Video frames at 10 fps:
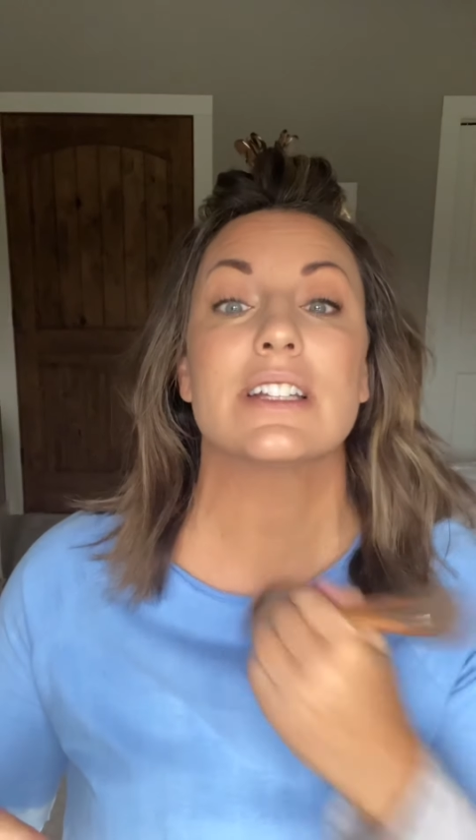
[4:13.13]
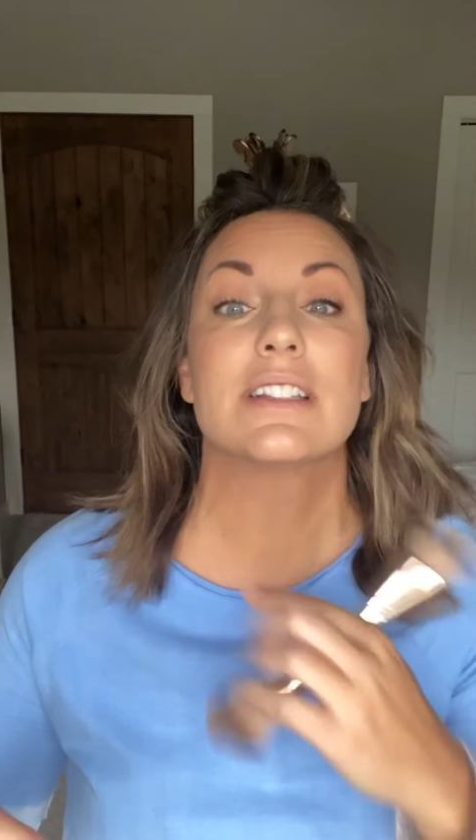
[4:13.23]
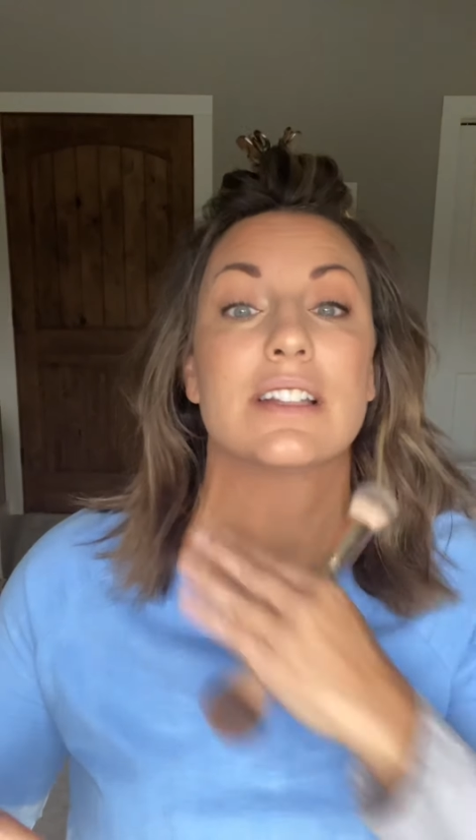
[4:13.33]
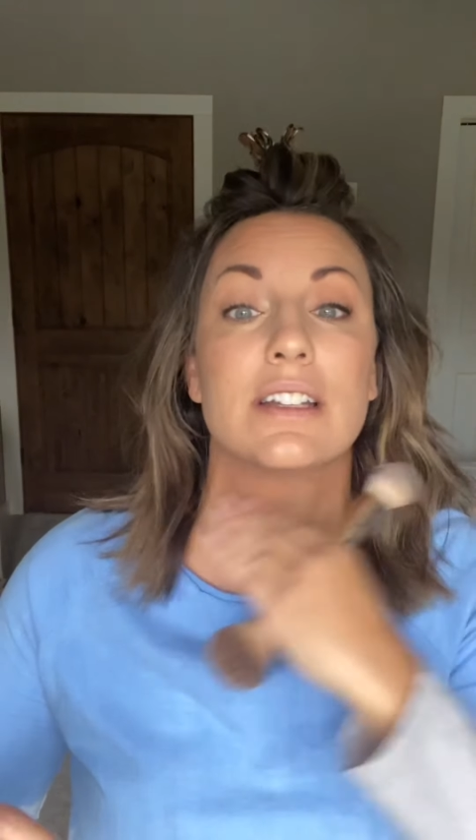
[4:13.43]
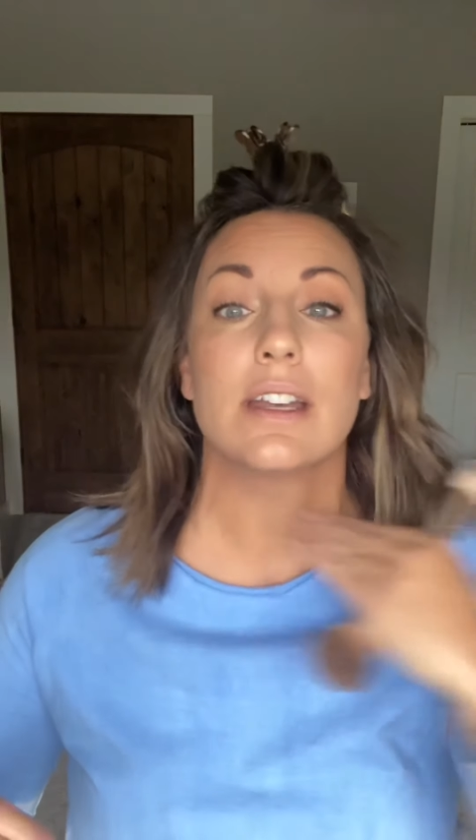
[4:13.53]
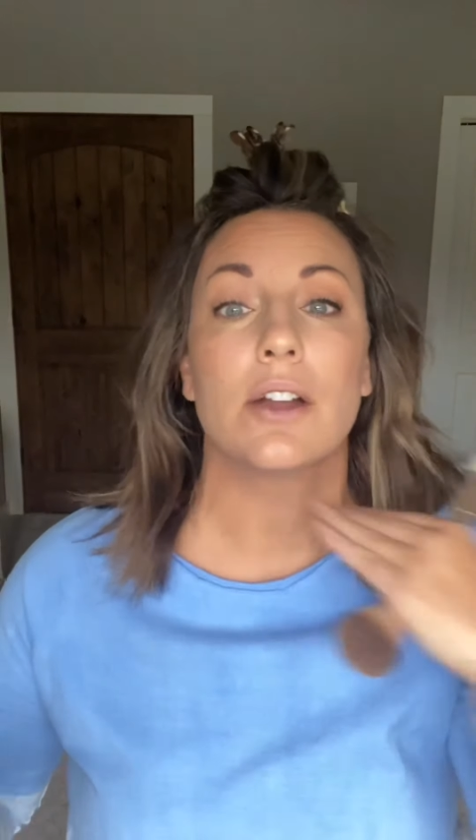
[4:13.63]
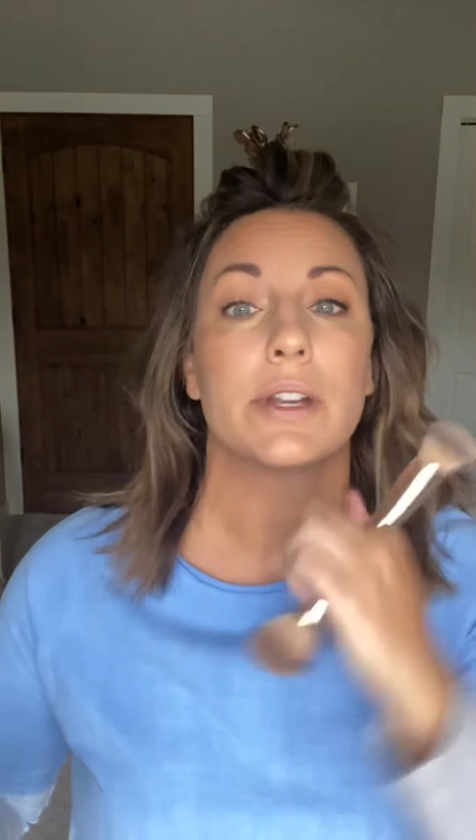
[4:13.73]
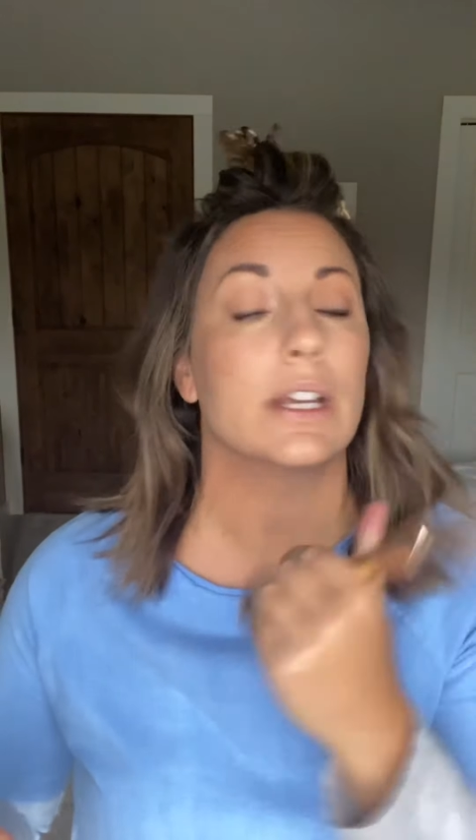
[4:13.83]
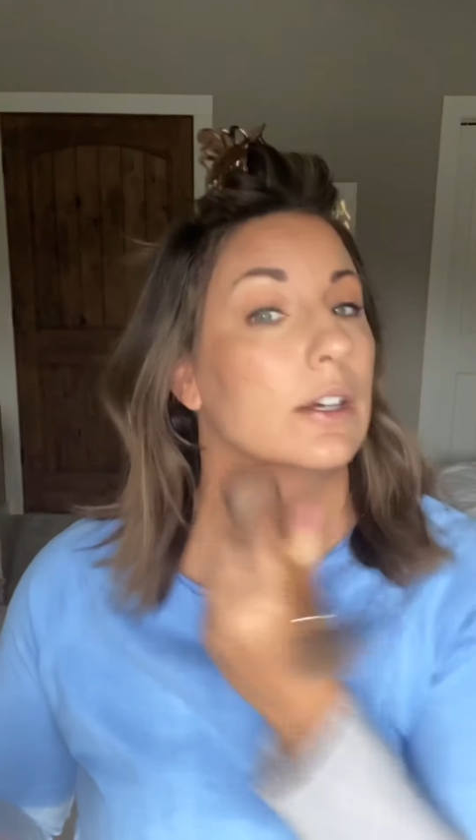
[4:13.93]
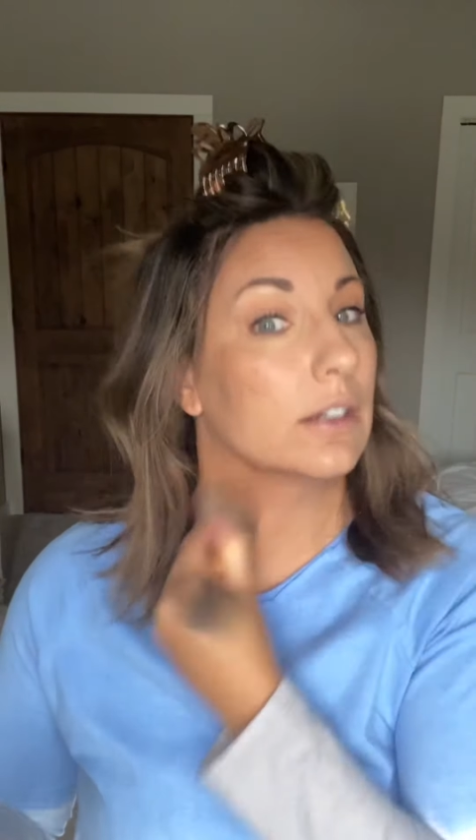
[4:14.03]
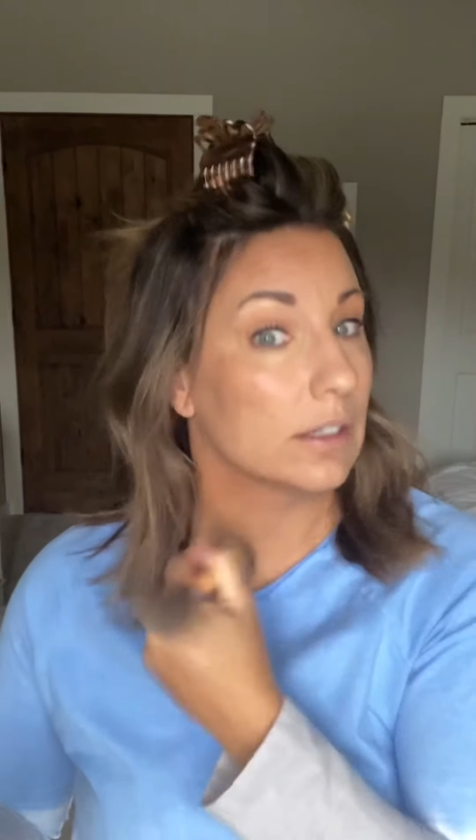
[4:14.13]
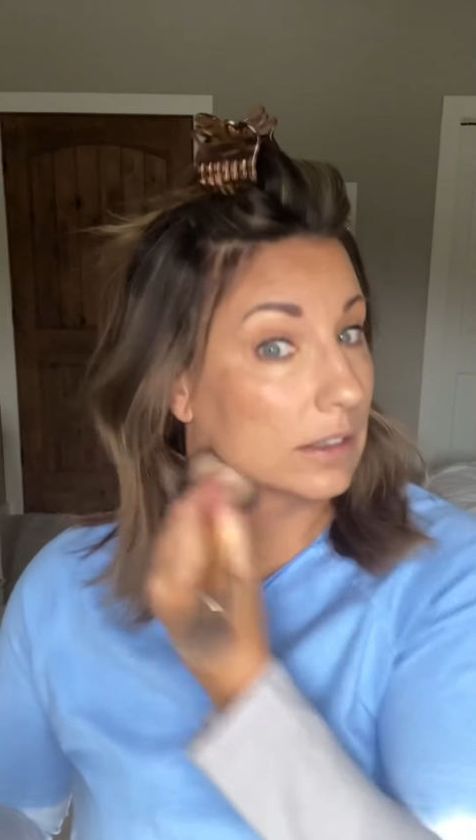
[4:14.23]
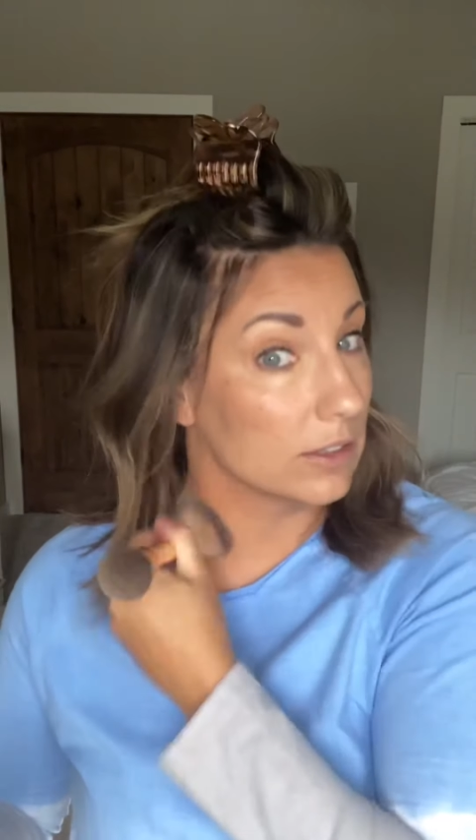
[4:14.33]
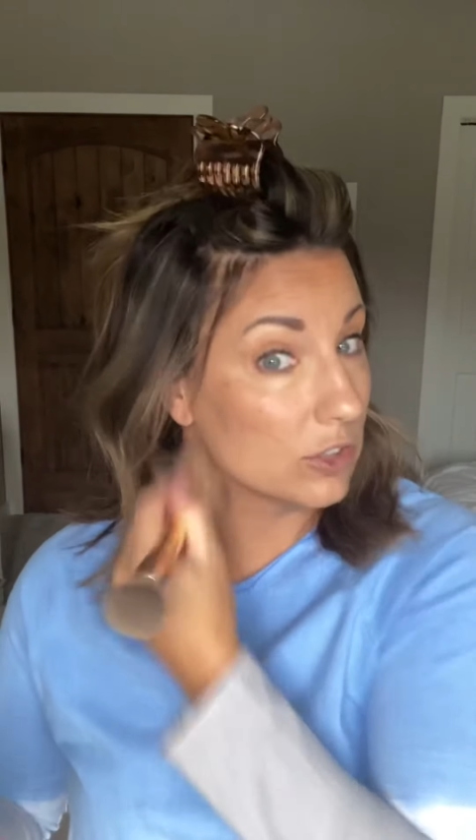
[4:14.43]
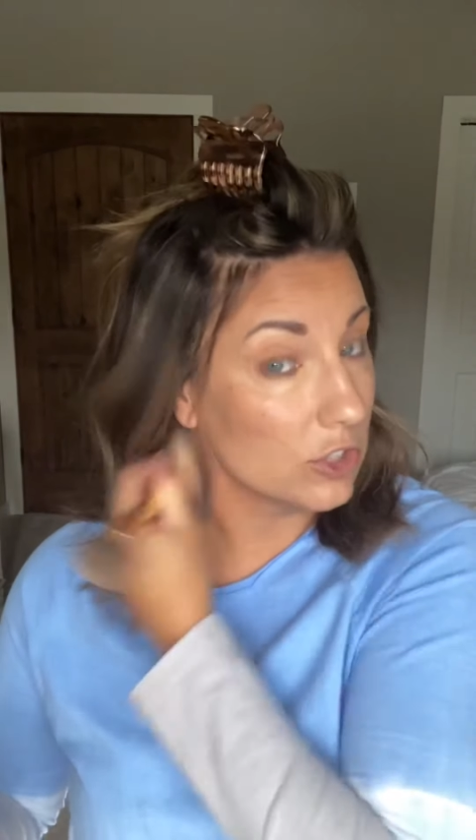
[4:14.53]
sun down here because
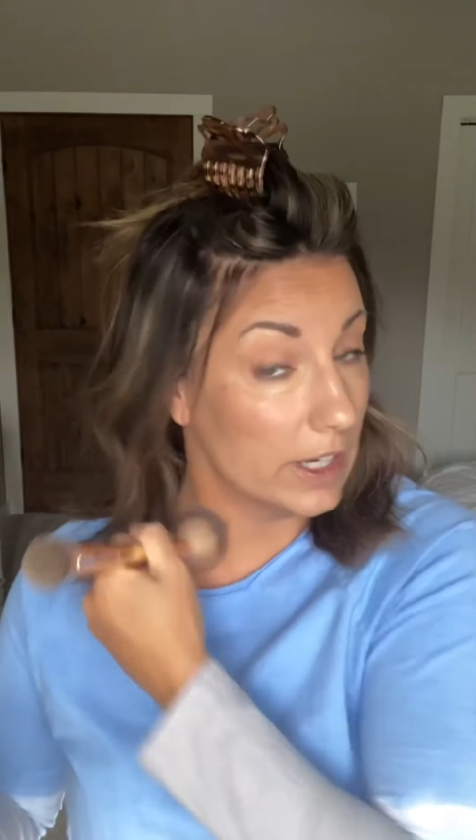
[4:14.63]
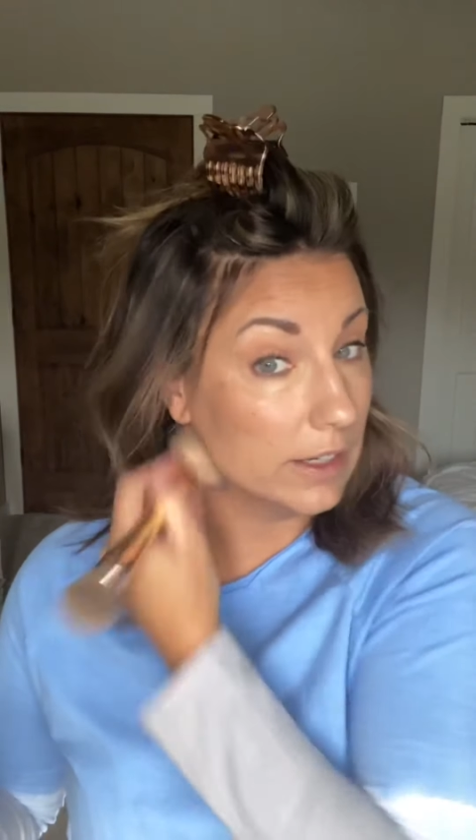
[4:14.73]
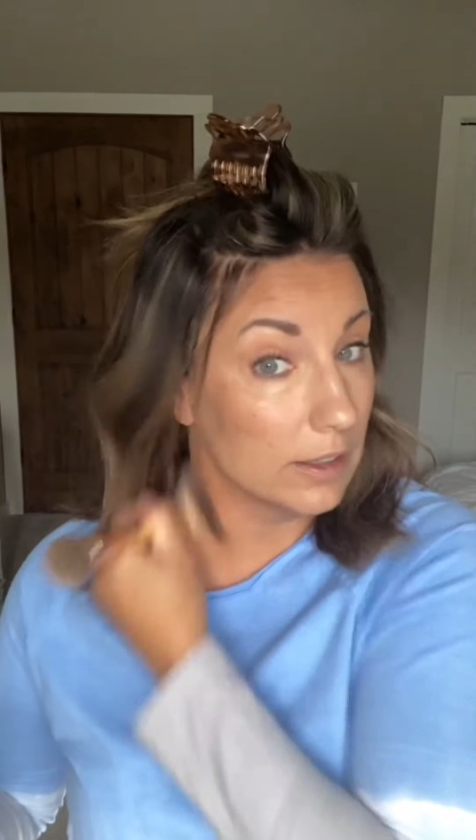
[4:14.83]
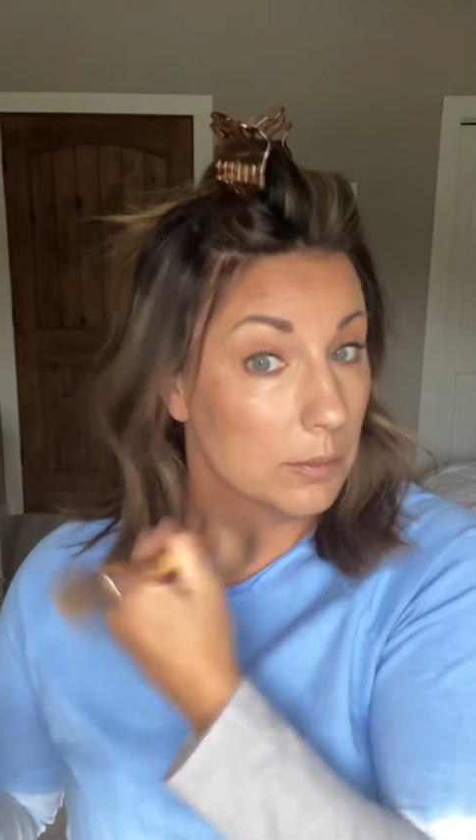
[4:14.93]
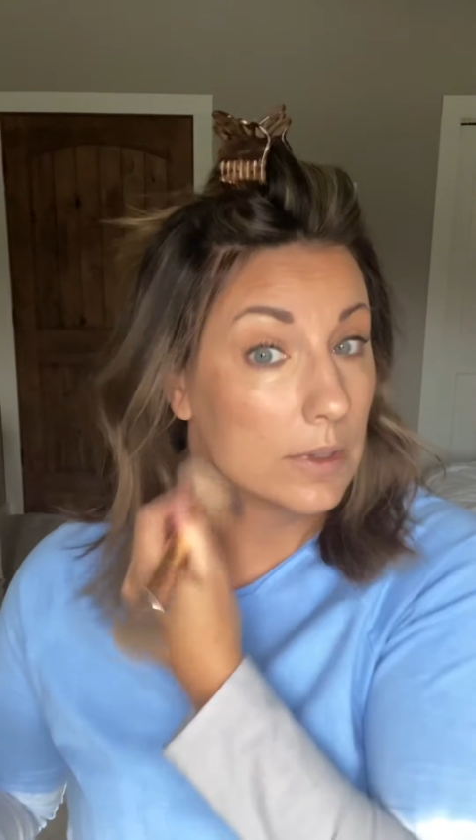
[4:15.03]
it's shaded